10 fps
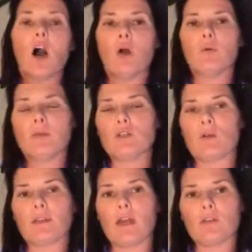I would be
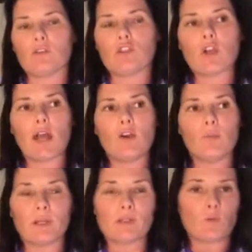doing that on the trail
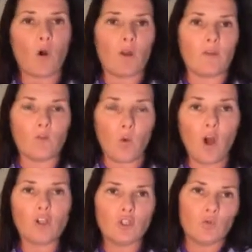because what
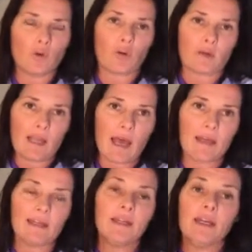what you will
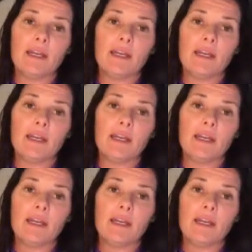create